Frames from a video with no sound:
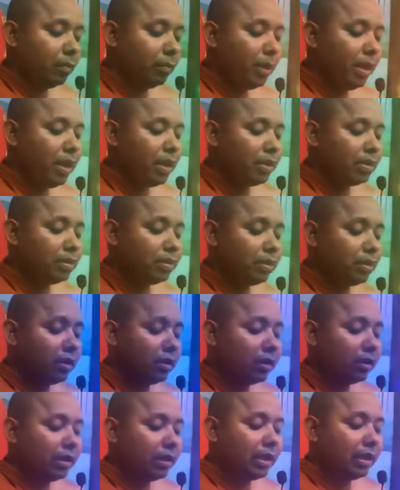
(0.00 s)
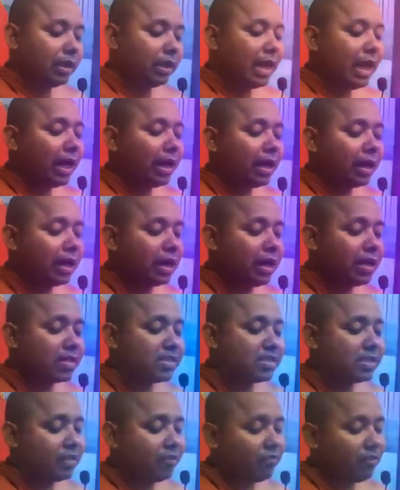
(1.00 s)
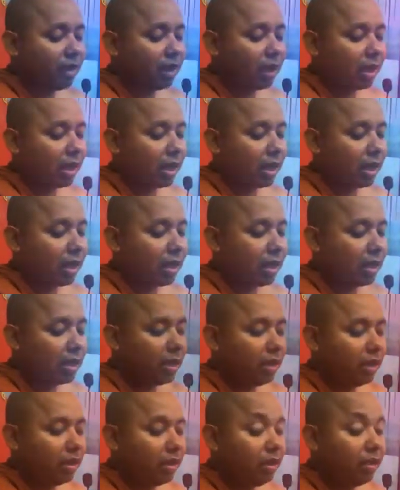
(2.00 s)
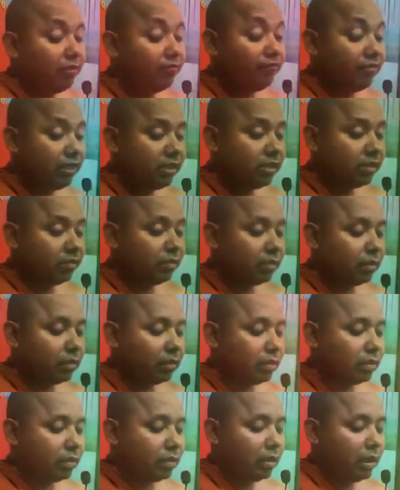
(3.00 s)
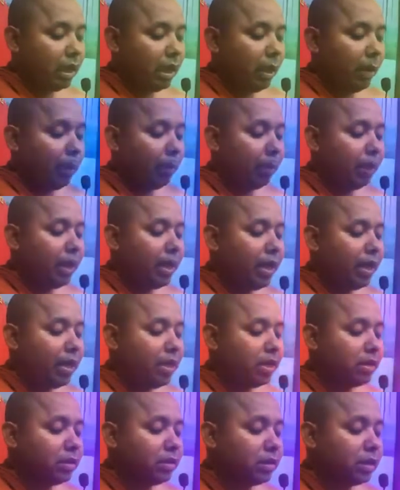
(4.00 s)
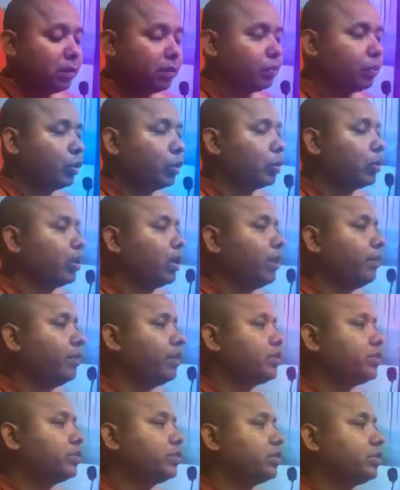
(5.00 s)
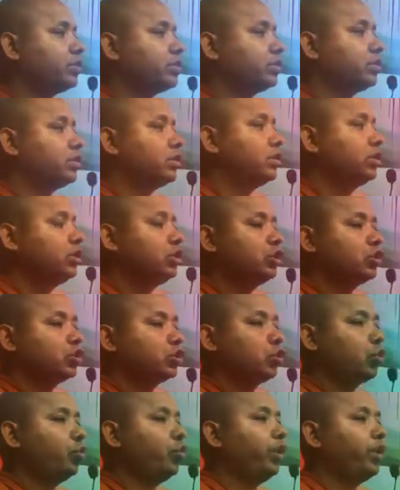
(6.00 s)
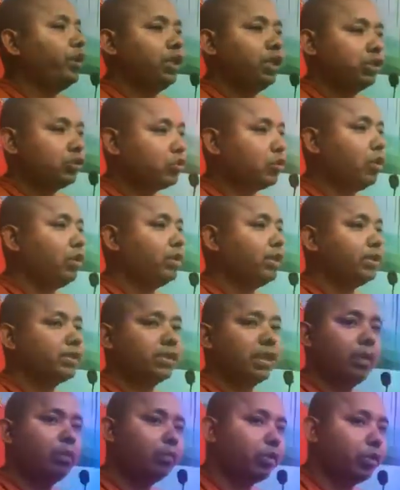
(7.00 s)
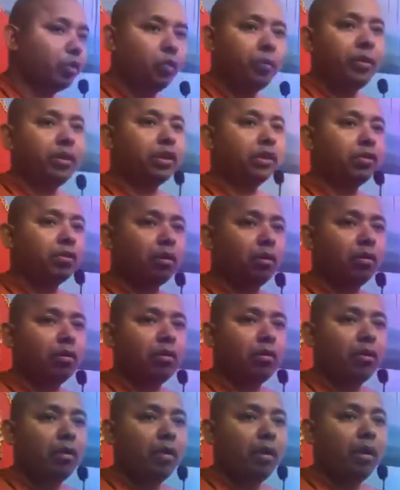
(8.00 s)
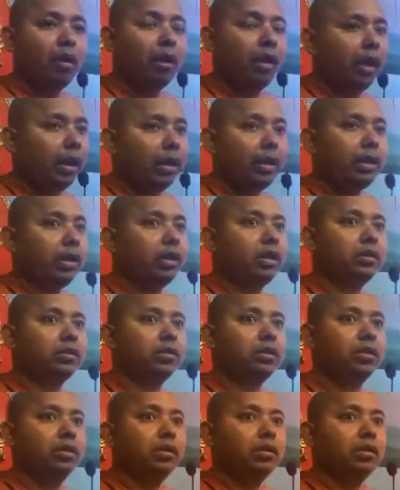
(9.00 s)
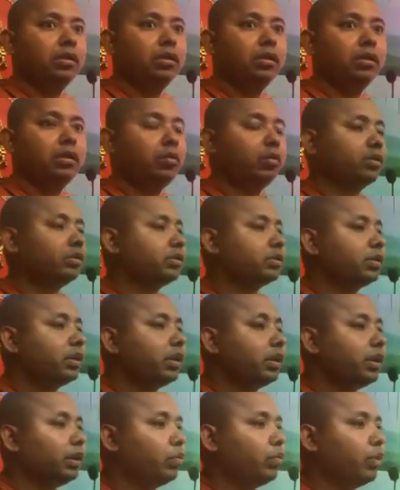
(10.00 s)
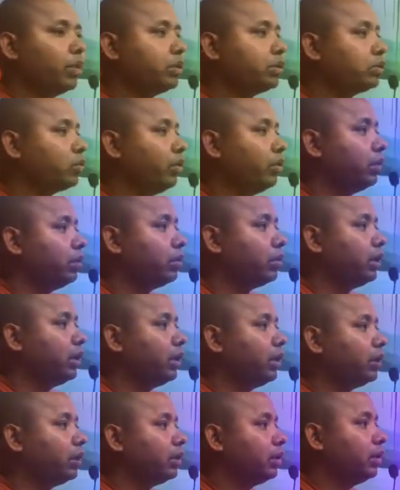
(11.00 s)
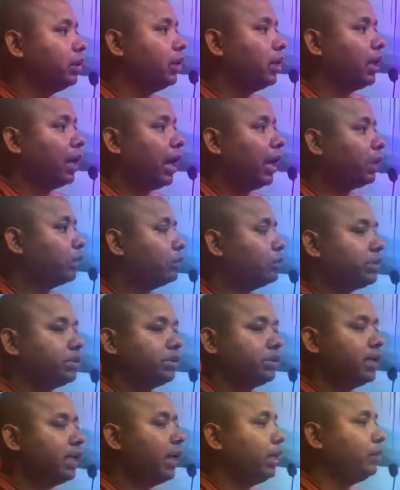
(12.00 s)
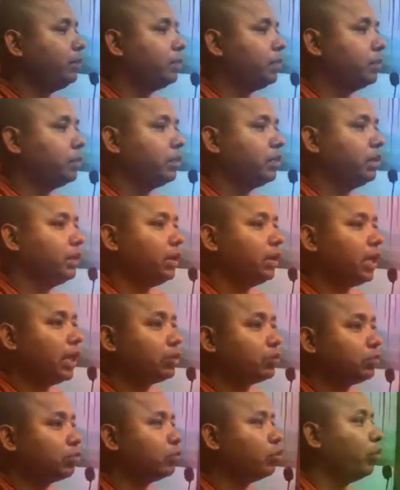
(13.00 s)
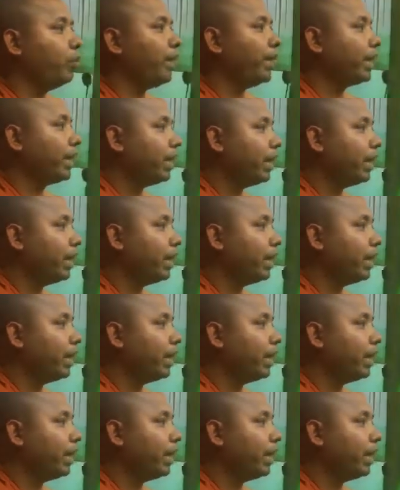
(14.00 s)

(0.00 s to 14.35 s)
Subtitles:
but the Yakka Sivaka, invisible, made the proclamations. So when he saw that somebody opened the door, and he was thinking of what is going on here. I couldn't see any people here. I should go back